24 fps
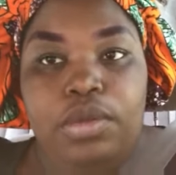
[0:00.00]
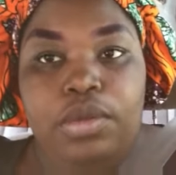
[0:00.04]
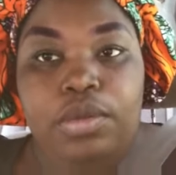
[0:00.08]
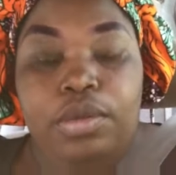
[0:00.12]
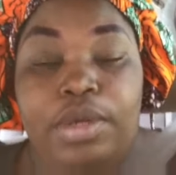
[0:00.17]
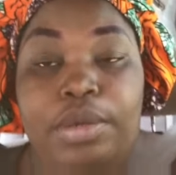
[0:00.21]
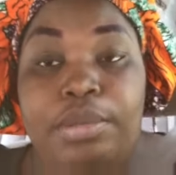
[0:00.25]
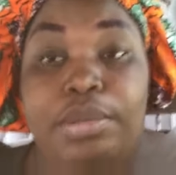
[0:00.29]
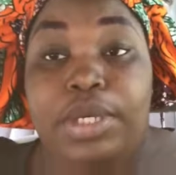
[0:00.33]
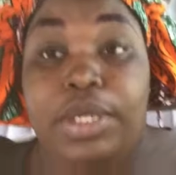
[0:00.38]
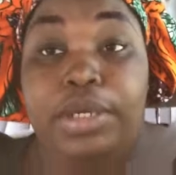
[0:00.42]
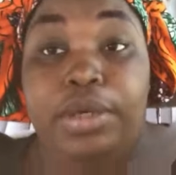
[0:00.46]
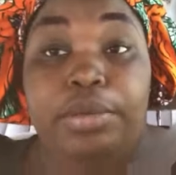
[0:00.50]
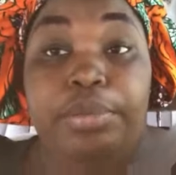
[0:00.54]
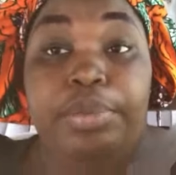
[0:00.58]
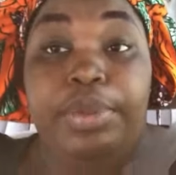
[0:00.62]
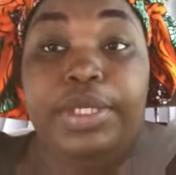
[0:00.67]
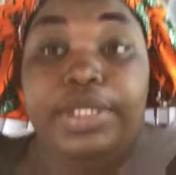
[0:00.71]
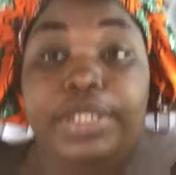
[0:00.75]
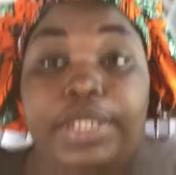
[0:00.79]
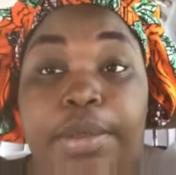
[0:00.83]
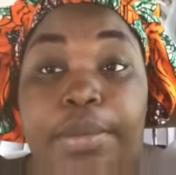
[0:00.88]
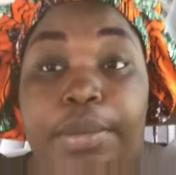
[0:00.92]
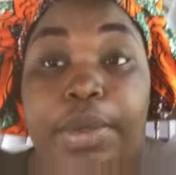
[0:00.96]
gonna go
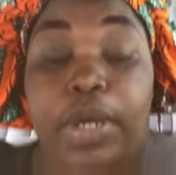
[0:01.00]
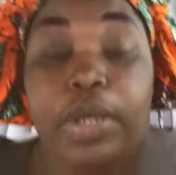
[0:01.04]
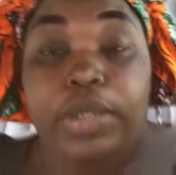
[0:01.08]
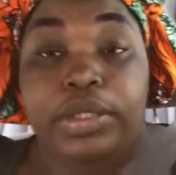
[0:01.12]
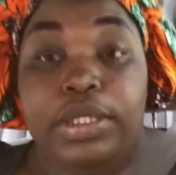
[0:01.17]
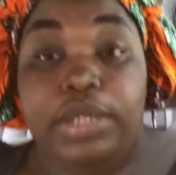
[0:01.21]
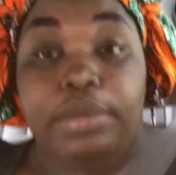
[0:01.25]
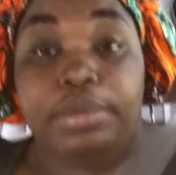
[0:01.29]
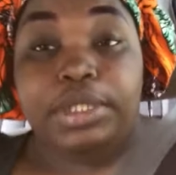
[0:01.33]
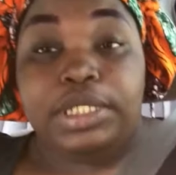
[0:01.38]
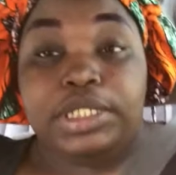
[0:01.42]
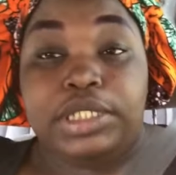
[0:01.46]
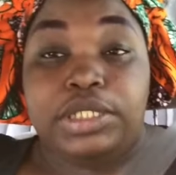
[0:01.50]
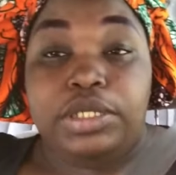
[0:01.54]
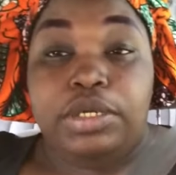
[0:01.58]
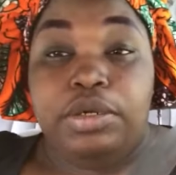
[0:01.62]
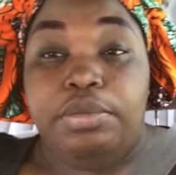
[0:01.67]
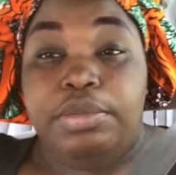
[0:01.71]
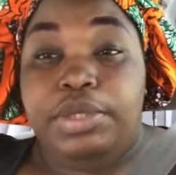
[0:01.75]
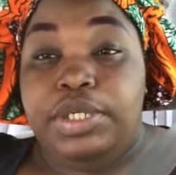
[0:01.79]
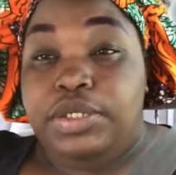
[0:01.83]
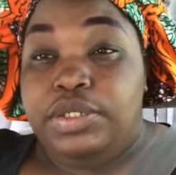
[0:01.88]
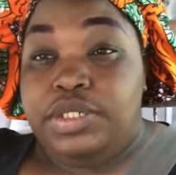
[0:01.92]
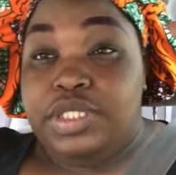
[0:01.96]
pick them all up because it
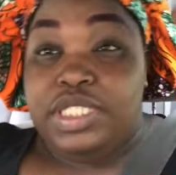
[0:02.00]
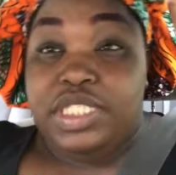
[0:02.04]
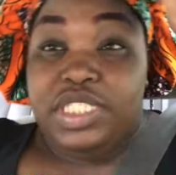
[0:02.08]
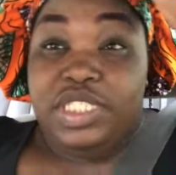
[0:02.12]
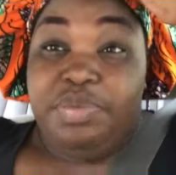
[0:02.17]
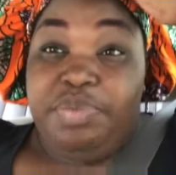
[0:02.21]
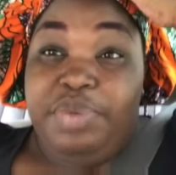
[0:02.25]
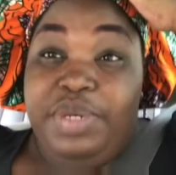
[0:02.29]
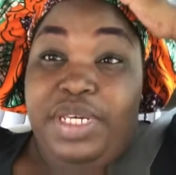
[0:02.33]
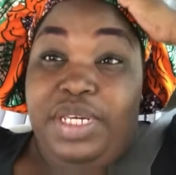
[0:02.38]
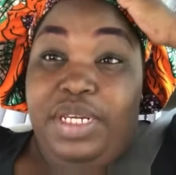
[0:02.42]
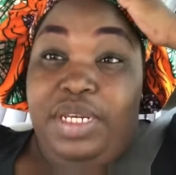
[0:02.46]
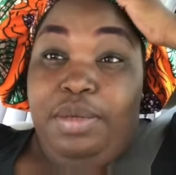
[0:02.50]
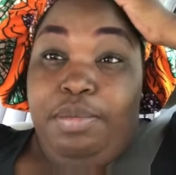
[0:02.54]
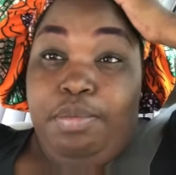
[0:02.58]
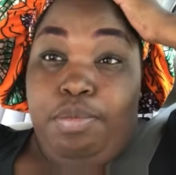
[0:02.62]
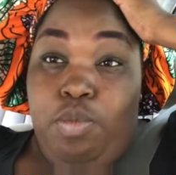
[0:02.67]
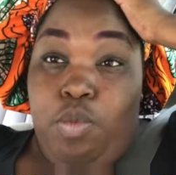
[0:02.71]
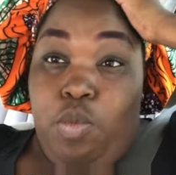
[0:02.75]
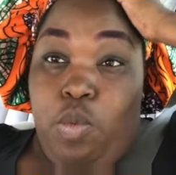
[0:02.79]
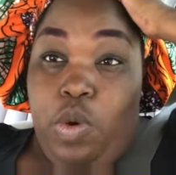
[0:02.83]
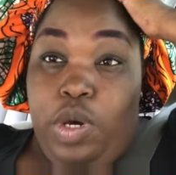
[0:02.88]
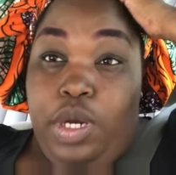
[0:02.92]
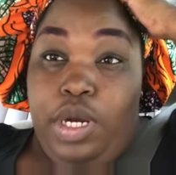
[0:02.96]
don't make no sense picking
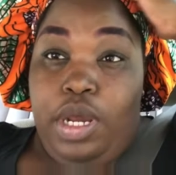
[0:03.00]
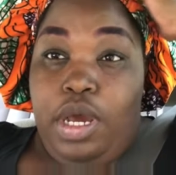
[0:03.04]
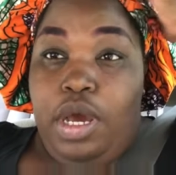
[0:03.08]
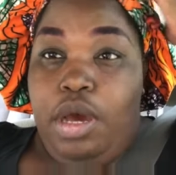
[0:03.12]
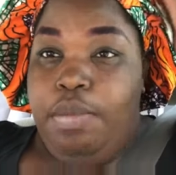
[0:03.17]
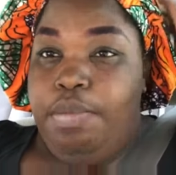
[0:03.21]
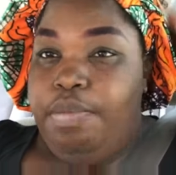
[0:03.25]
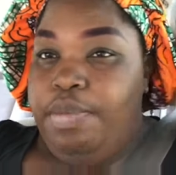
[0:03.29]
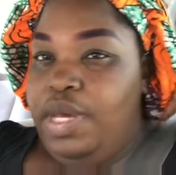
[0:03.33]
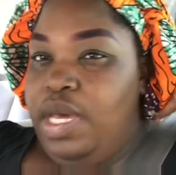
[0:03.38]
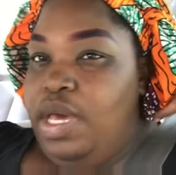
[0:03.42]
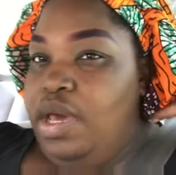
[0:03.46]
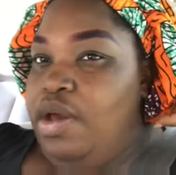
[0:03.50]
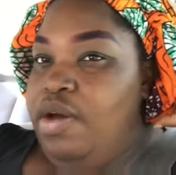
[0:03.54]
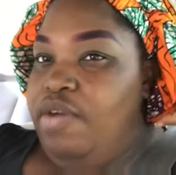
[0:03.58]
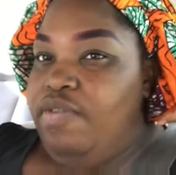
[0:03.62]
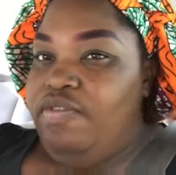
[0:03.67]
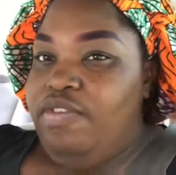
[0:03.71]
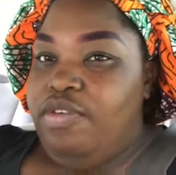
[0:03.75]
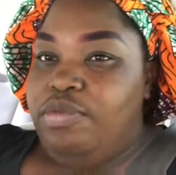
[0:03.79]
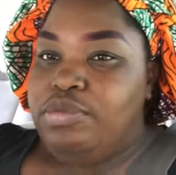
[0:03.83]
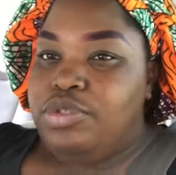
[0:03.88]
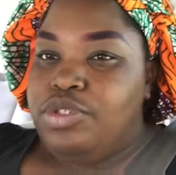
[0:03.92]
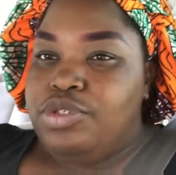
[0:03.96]
them one up
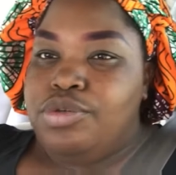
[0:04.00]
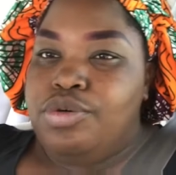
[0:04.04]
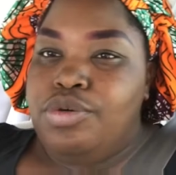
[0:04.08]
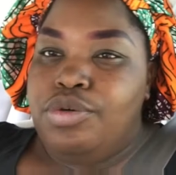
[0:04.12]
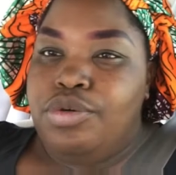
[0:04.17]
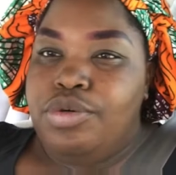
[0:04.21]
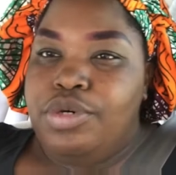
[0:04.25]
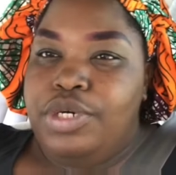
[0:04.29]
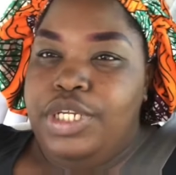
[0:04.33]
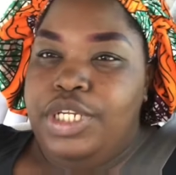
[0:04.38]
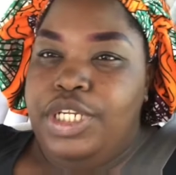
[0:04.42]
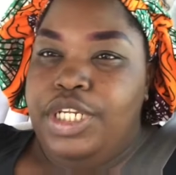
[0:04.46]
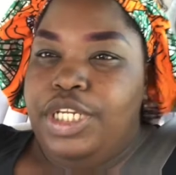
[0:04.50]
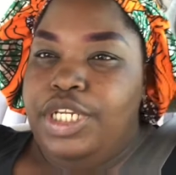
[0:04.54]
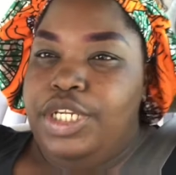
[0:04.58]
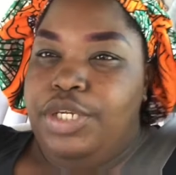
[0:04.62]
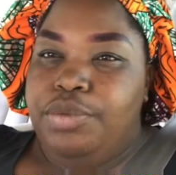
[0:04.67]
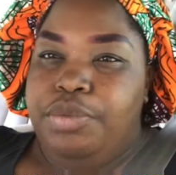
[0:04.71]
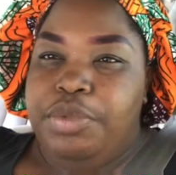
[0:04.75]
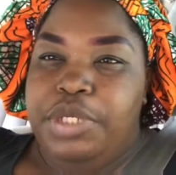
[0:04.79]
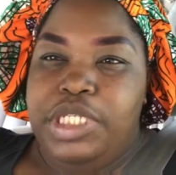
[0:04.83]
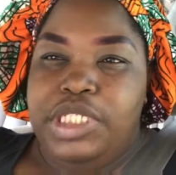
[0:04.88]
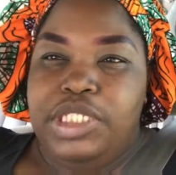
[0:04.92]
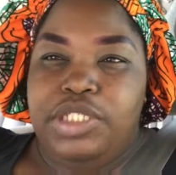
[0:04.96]
from school and then
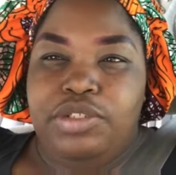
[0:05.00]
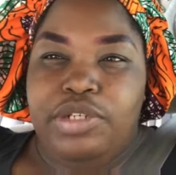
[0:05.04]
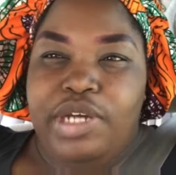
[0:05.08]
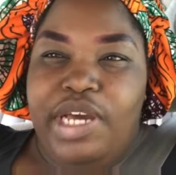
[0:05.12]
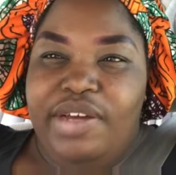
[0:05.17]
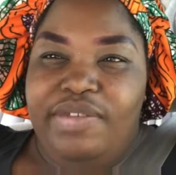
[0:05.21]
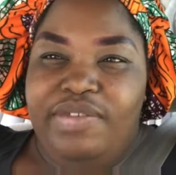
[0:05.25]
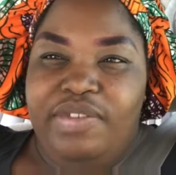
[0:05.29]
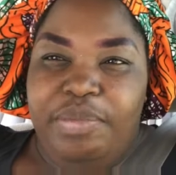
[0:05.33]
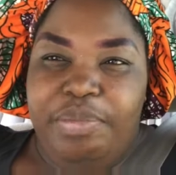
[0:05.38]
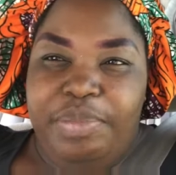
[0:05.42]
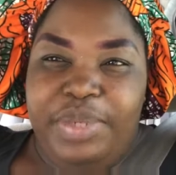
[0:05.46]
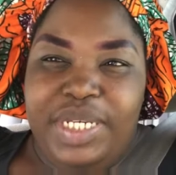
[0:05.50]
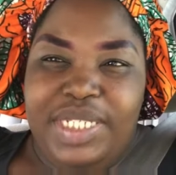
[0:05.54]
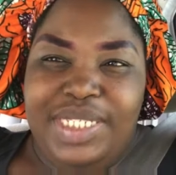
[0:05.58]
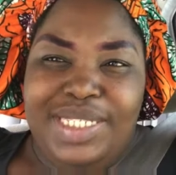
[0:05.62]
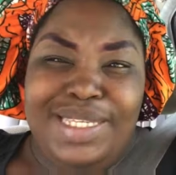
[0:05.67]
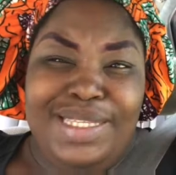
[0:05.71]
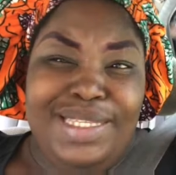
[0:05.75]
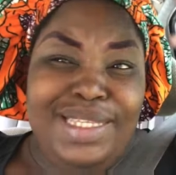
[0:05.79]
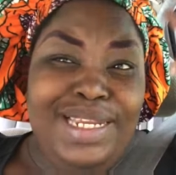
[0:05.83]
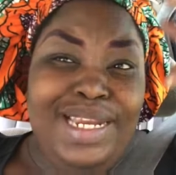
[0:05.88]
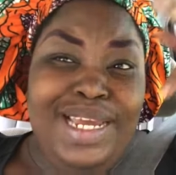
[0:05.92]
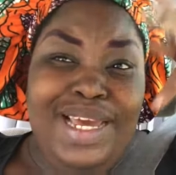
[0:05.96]
the rest drive the bus
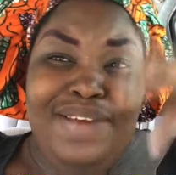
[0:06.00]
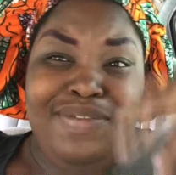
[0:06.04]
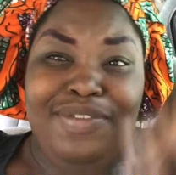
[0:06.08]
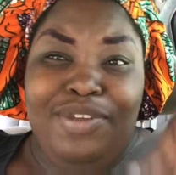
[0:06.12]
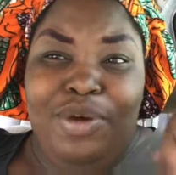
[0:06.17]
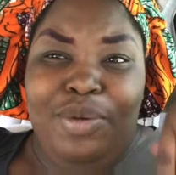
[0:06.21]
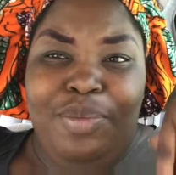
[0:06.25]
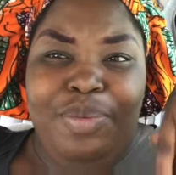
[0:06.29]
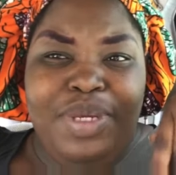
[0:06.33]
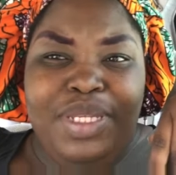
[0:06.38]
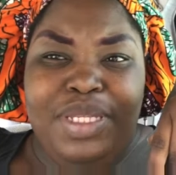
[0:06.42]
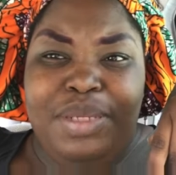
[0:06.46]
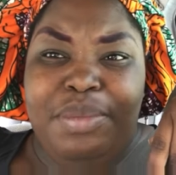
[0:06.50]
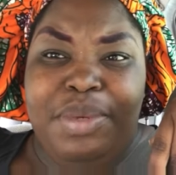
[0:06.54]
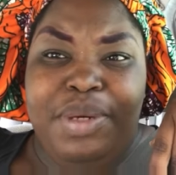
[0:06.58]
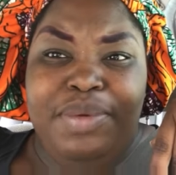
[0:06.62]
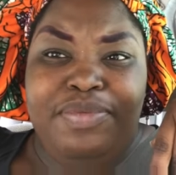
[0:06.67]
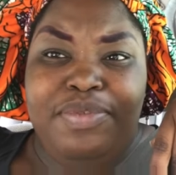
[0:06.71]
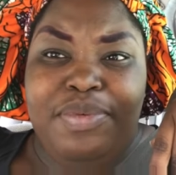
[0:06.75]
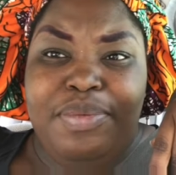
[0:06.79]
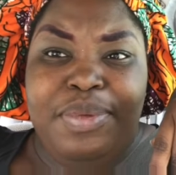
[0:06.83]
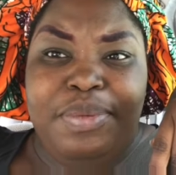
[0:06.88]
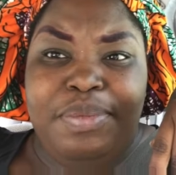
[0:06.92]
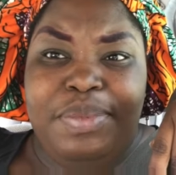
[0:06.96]
and then I have to go pick them up
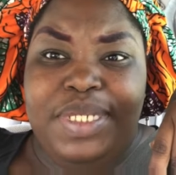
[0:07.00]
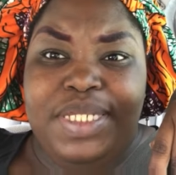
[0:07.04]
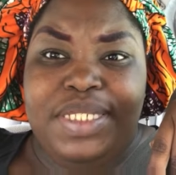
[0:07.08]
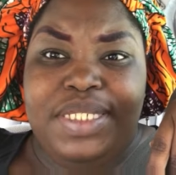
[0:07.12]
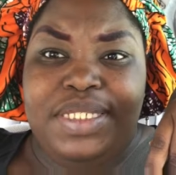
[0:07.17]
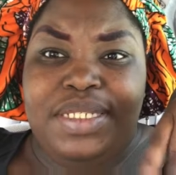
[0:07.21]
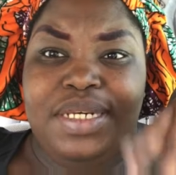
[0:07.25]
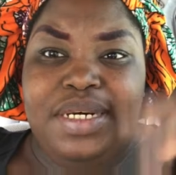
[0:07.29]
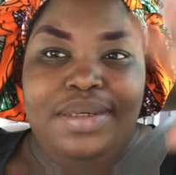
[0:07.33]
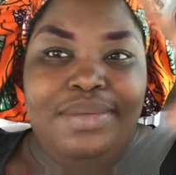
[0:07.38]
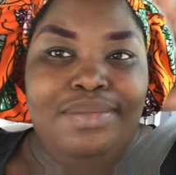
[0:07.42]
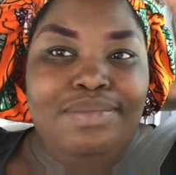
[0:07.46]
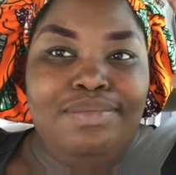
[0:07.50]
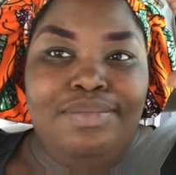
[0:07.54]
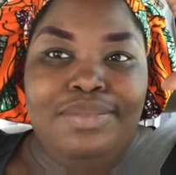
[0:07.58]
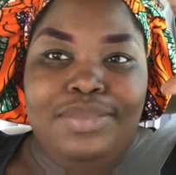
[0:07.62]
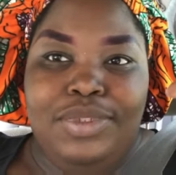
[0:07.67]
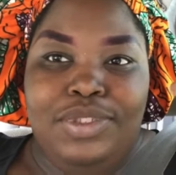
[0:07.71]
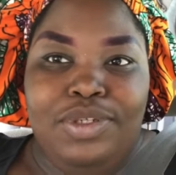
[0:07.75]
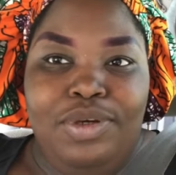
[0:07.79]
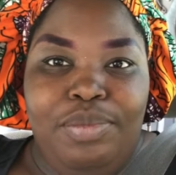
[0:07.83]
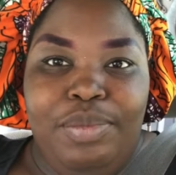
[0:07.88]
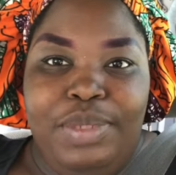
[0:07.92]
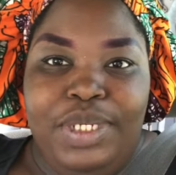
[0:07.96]
from the bus stop.
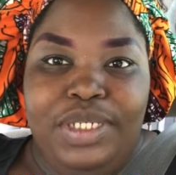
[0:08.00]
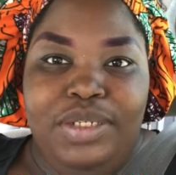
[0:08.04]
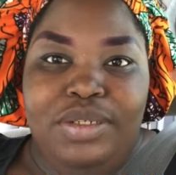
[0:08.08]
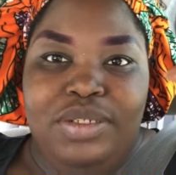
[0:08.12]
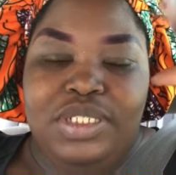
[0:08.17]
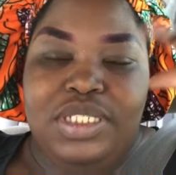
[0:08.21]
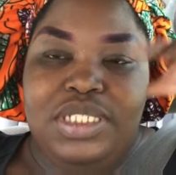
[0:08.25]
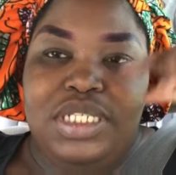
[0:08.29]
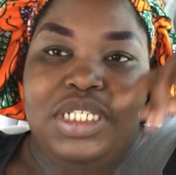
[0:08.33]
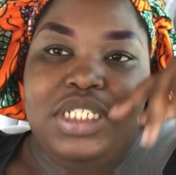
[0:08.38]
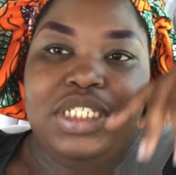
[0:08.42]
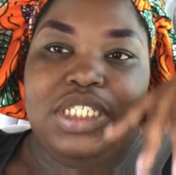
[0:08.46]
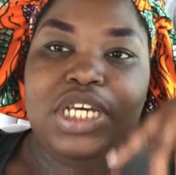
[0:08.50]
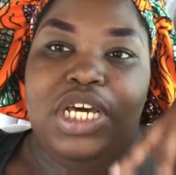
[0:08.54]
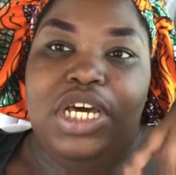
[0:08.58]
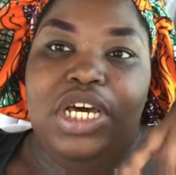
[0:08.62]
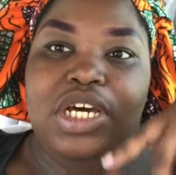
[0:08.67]
Don't make no sense.